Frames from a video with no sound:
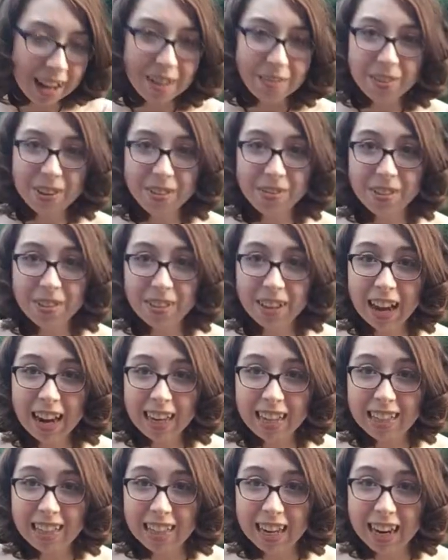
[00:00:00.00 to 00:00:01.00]
But if you
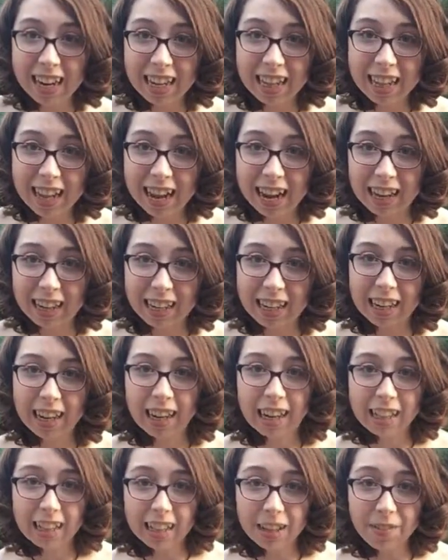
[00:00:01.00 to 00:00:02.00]
liked it, then
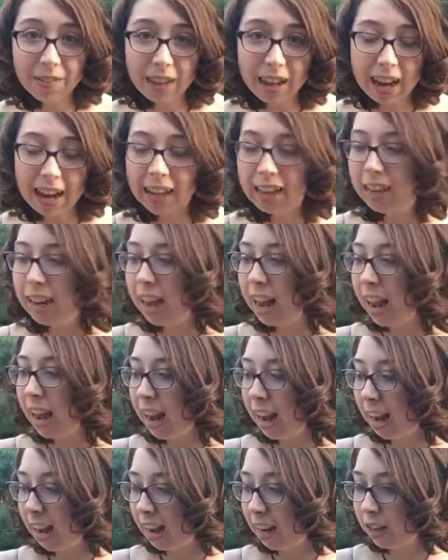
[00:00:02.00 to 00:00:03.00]
leave a like
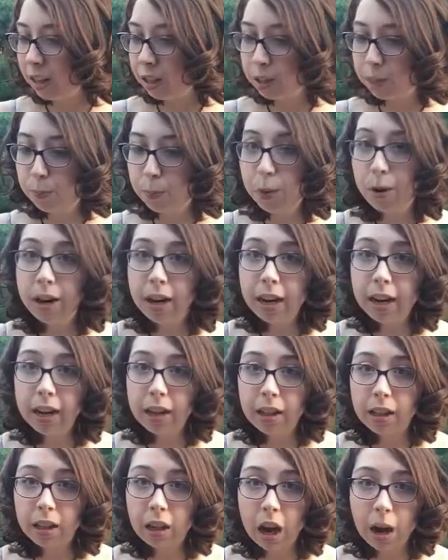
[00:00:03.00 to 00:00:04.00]
and put
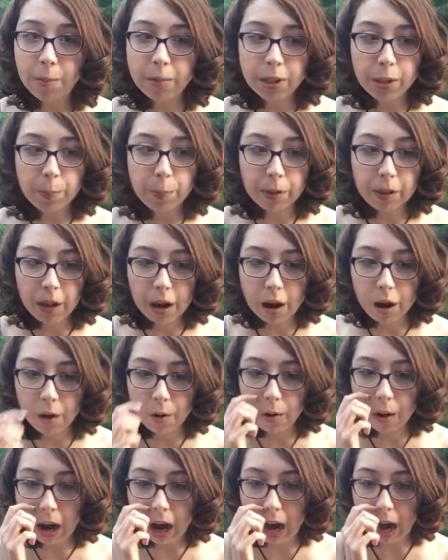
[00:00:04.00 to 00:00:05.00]
in the comments
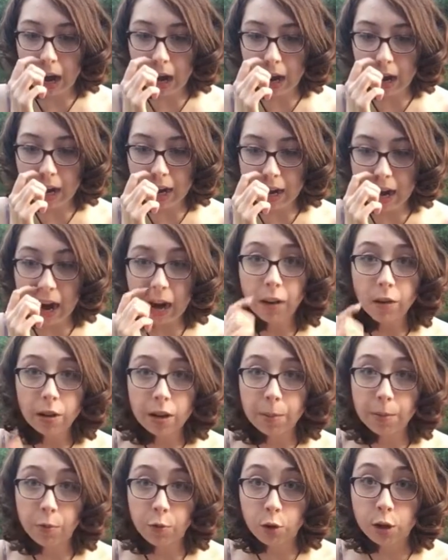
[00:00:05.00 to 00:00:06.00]
below an
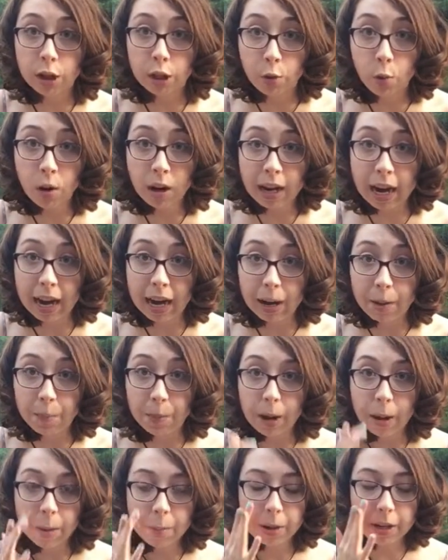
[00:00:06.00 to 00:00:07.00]
acronym for your name,
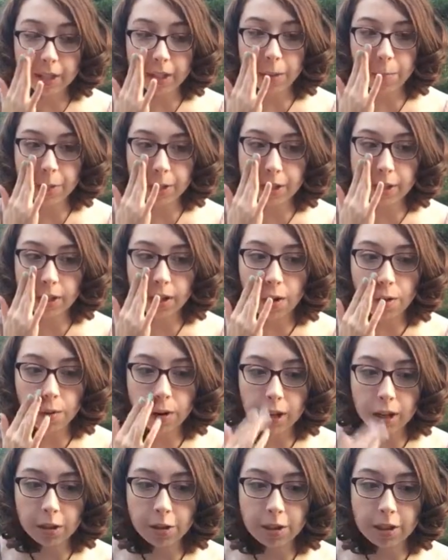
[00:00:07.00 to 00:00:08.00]
because I'd be so
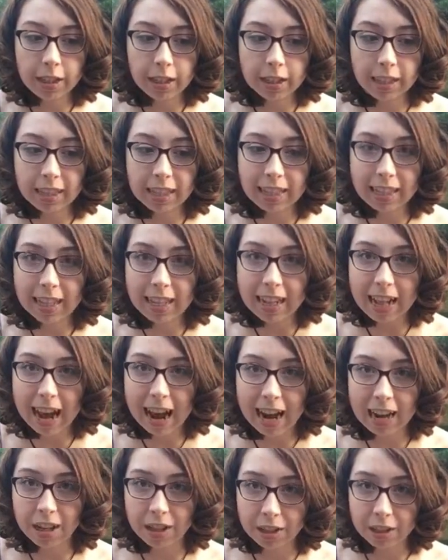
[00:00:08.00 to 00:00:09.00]
interested to see
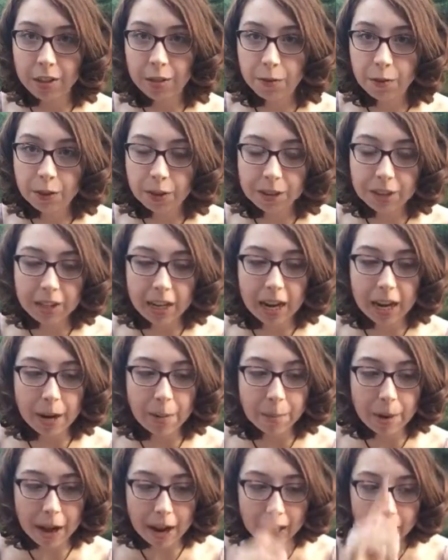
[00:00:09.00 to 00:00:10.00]
that. Just your first
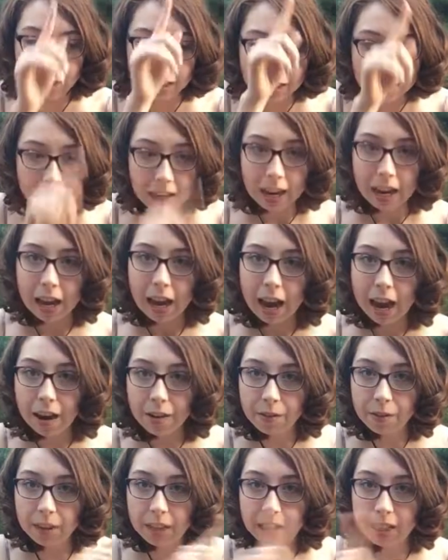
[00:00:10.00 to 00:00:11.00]
name, and
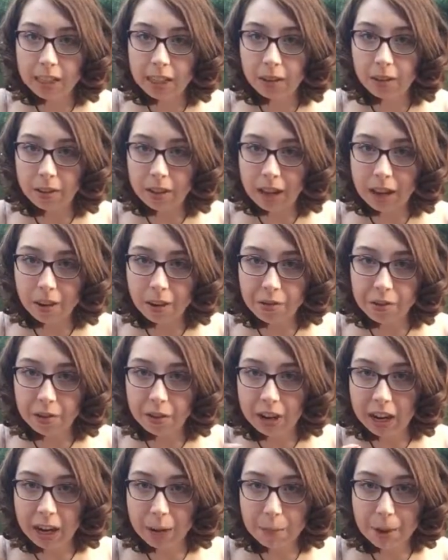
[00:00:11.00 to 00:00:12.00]
every single letter of your
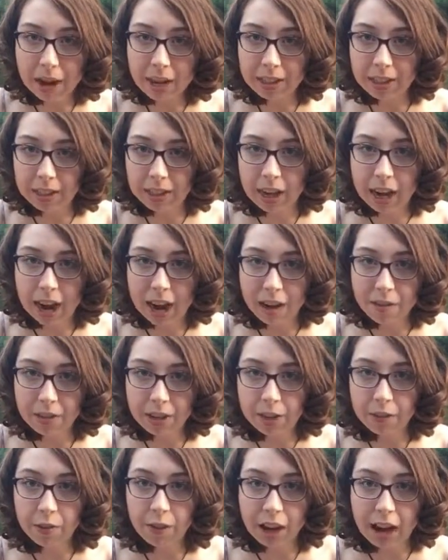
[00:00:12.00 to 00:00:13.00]
name has to have a
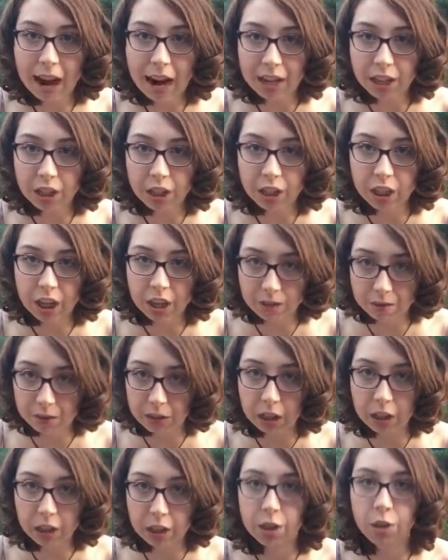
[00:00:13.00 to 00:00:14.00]
different adjective
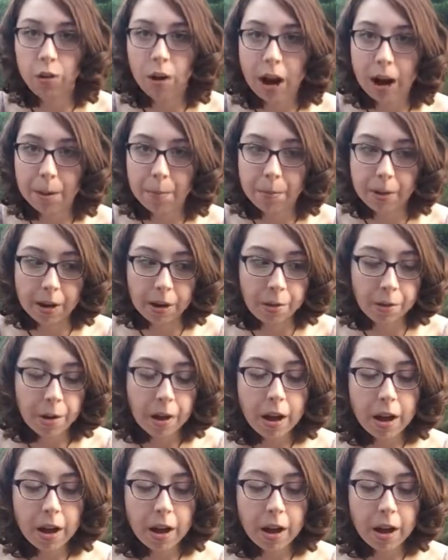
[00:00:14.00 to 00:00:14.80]
to describe you.